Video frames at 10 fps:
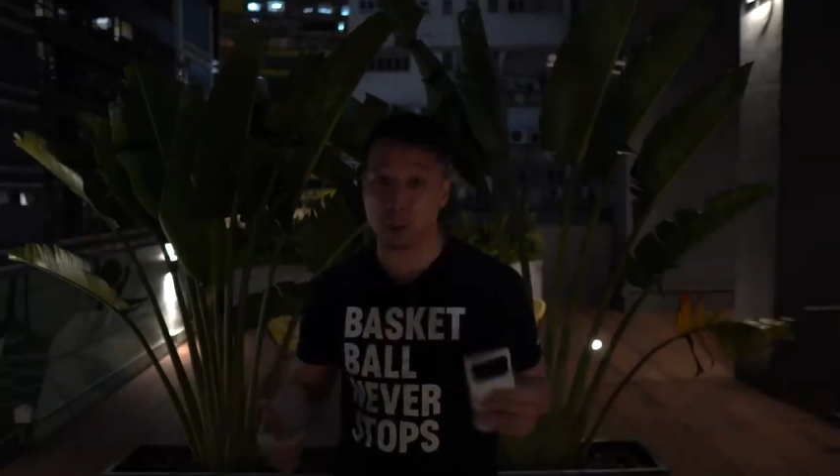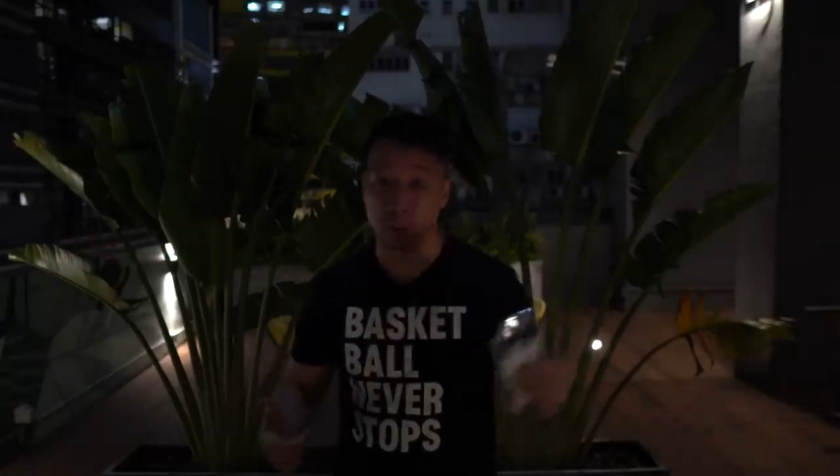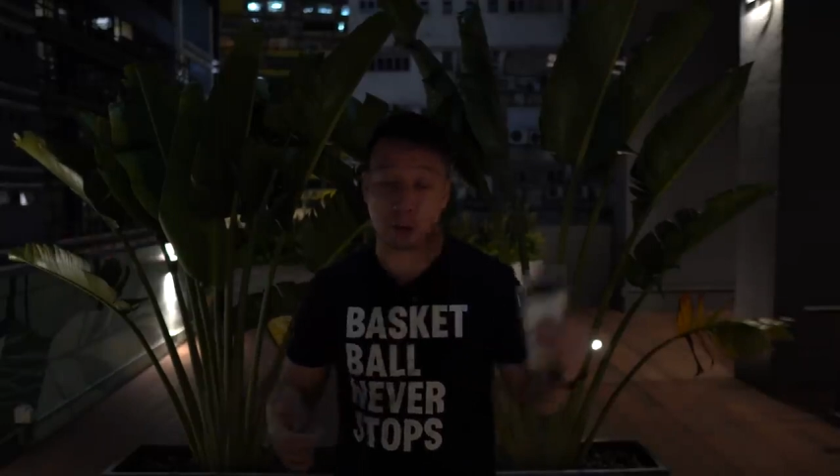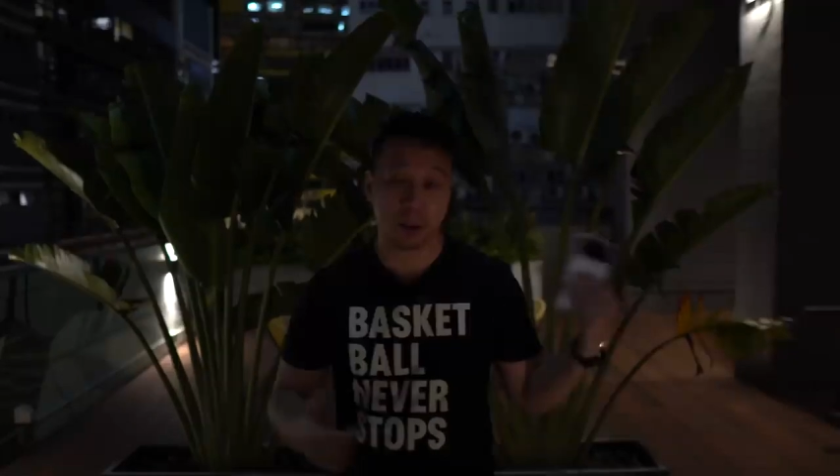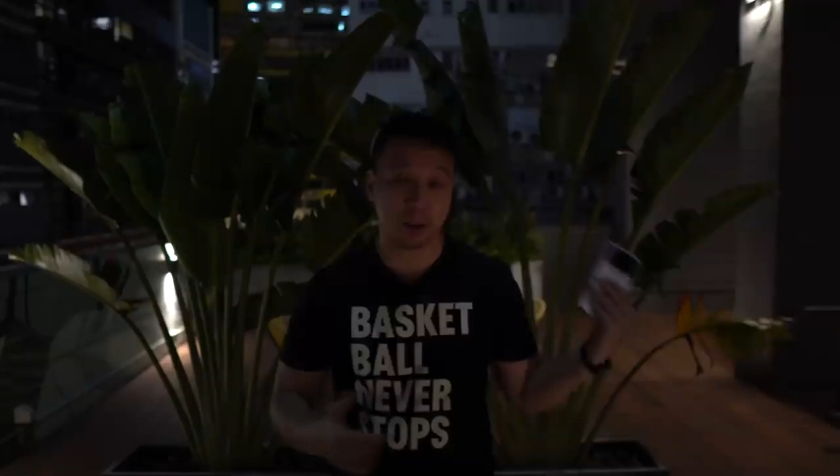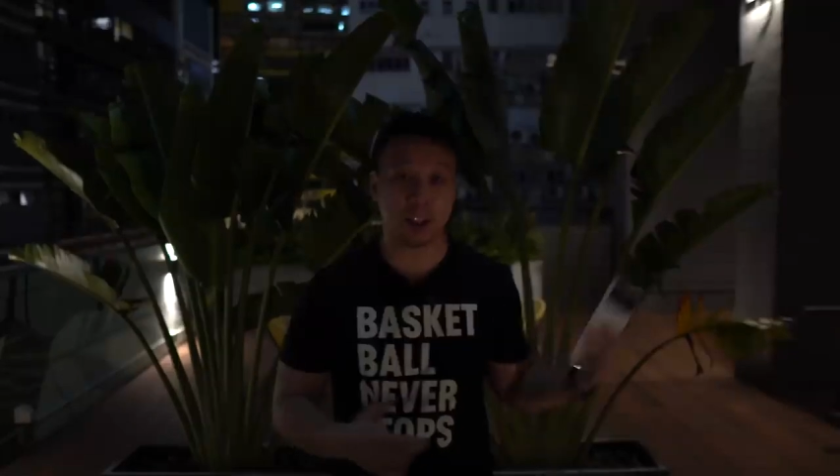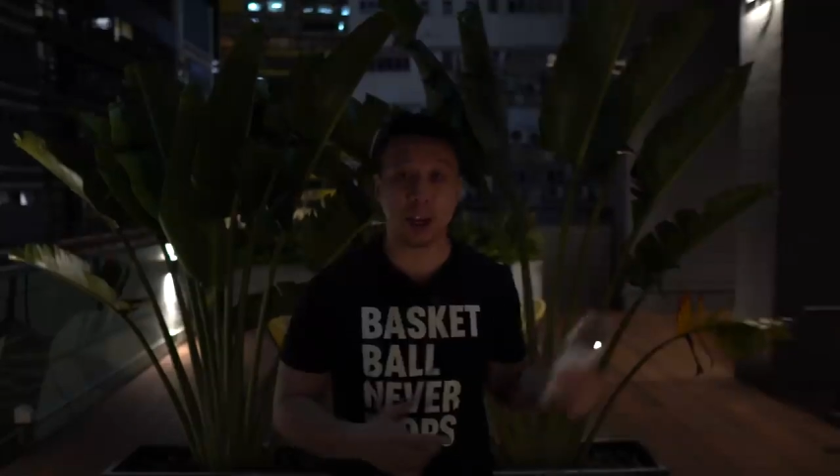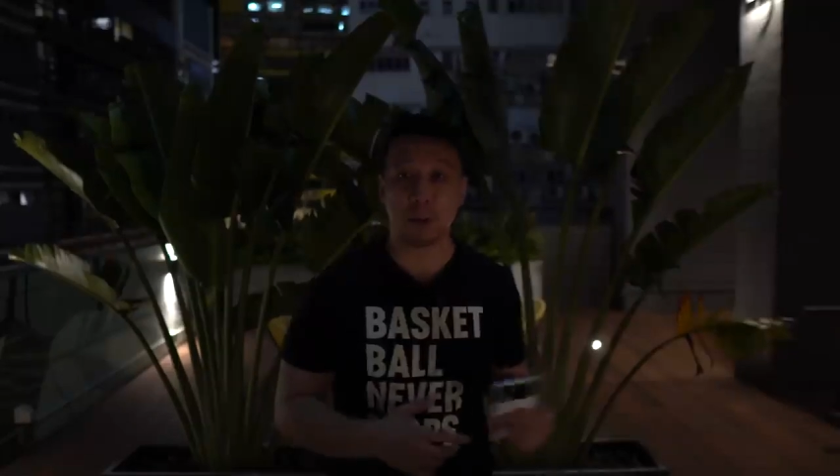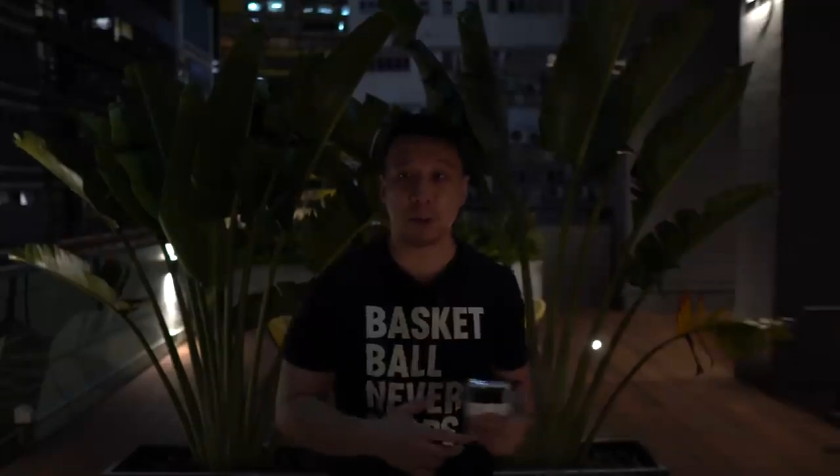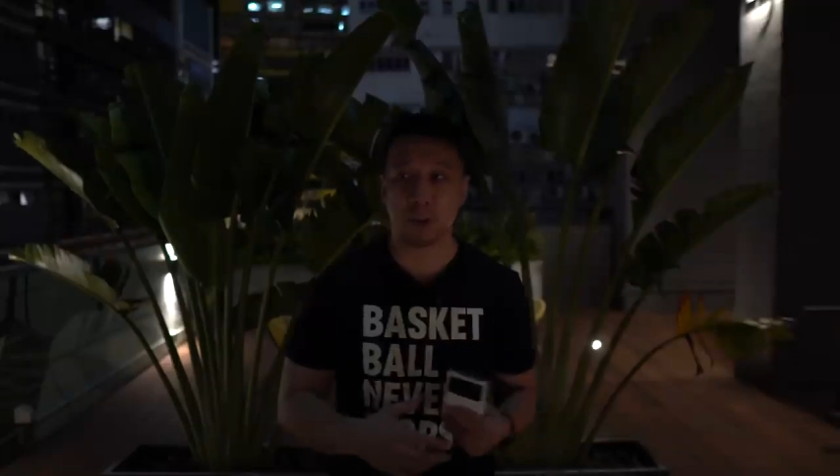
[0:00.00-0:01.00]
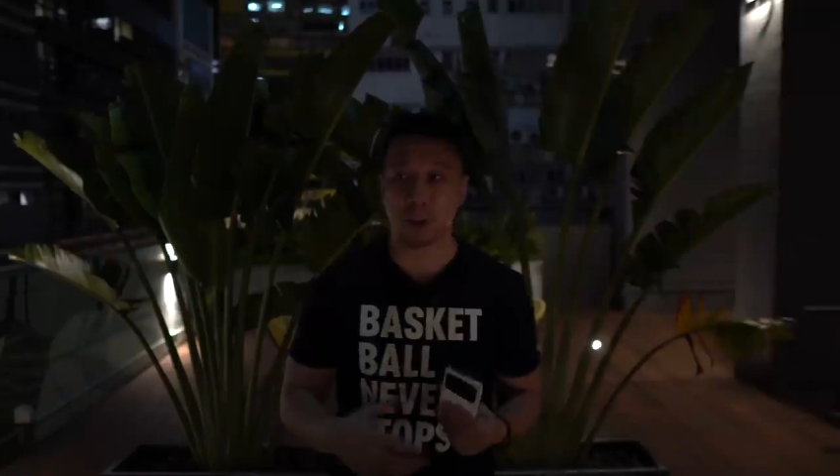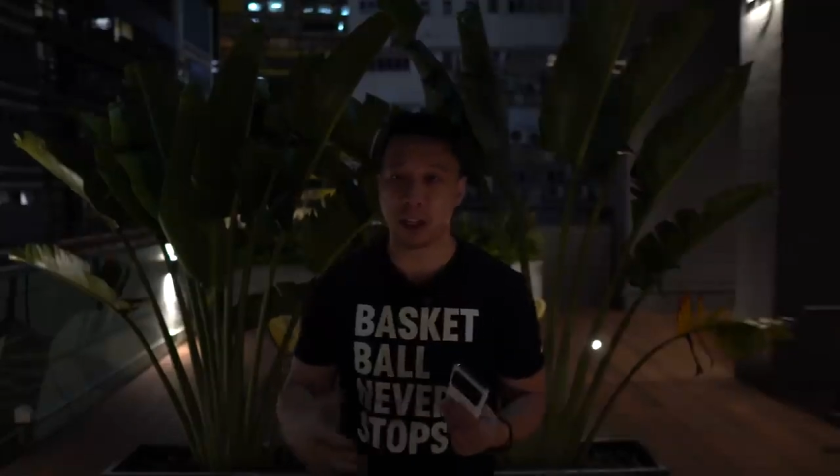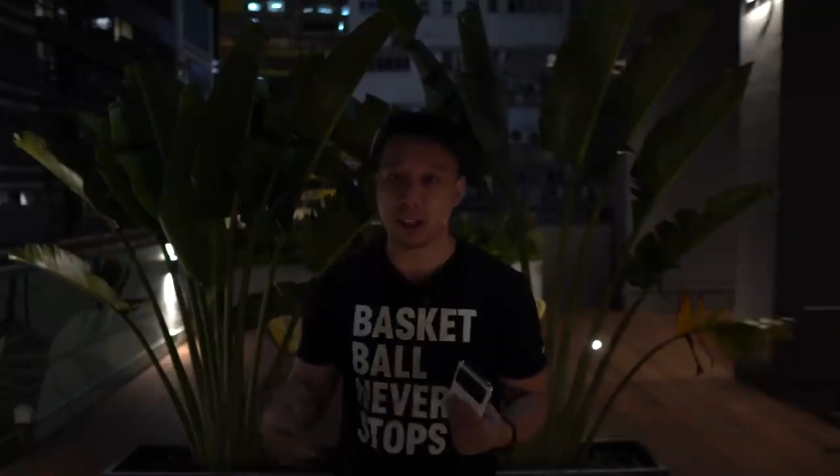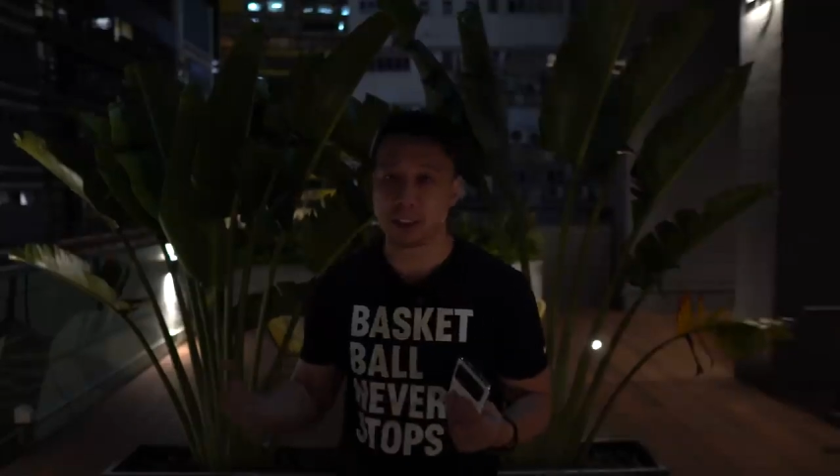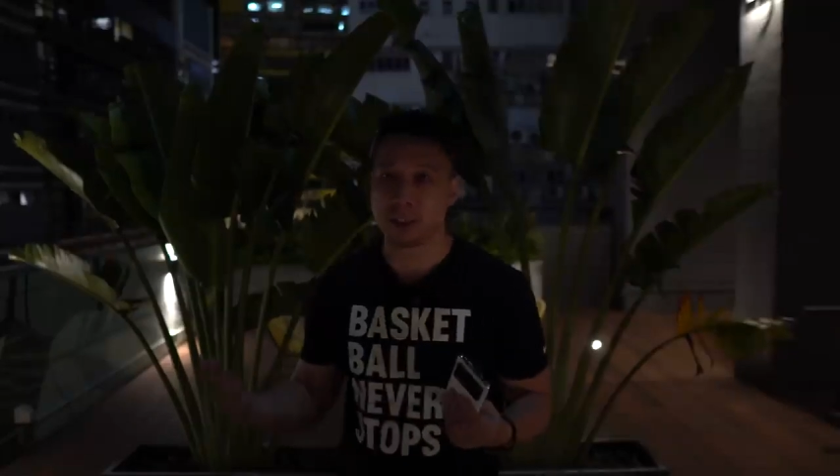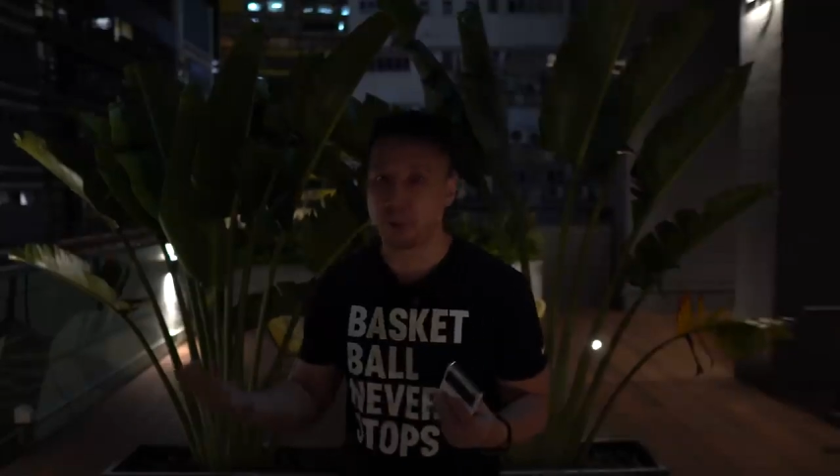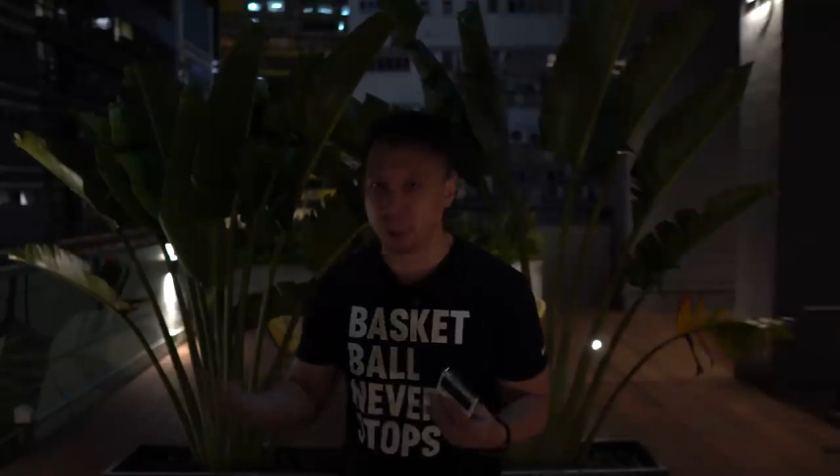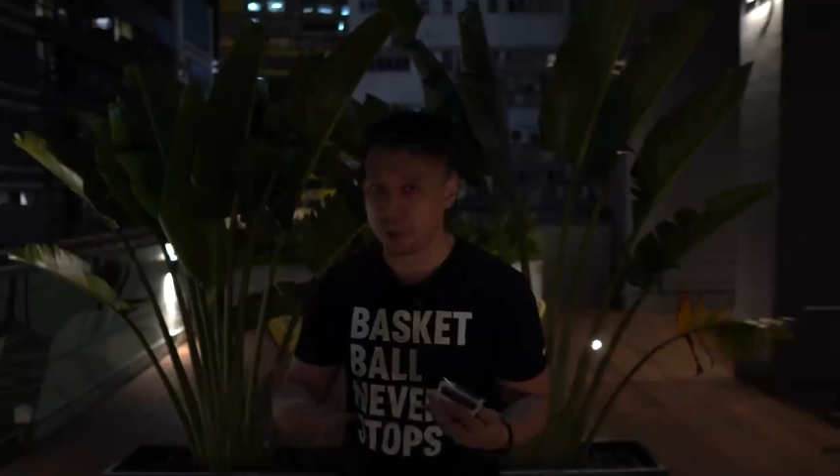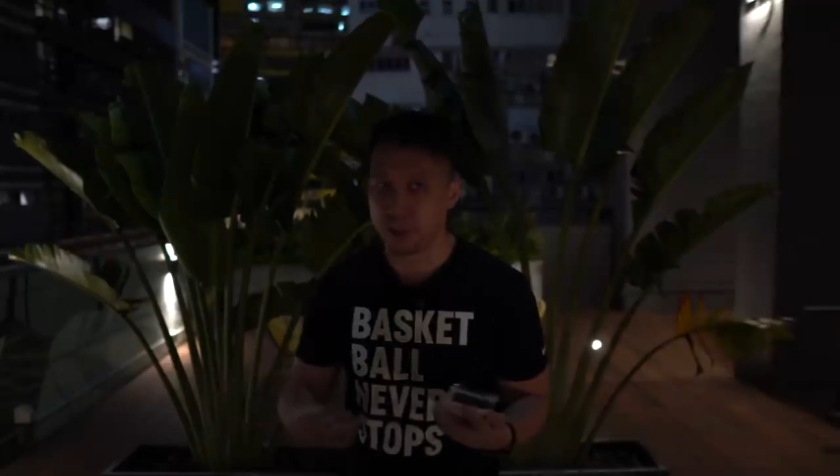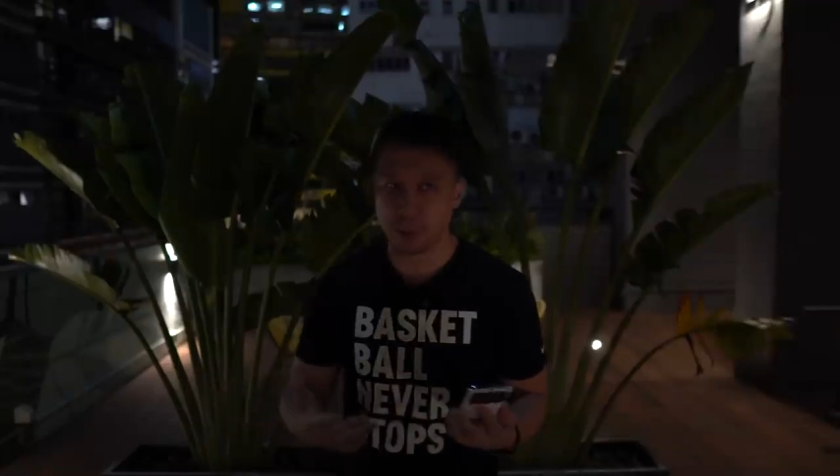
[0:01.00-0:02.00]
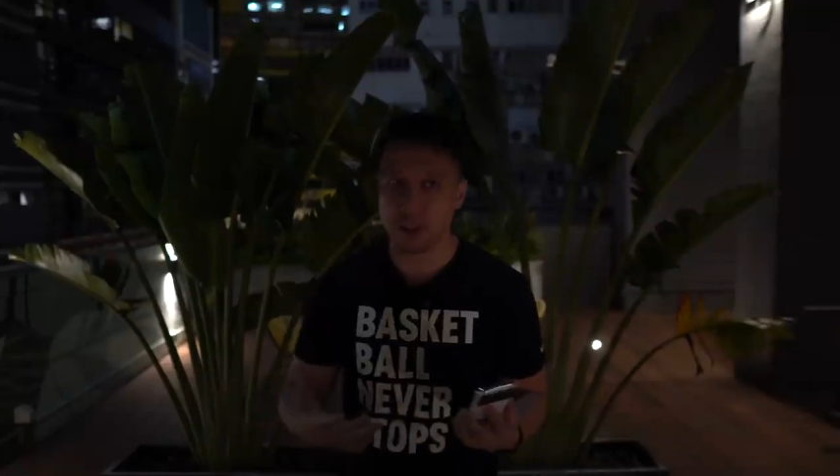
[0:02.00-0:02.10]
Ultra on the camera for the last 45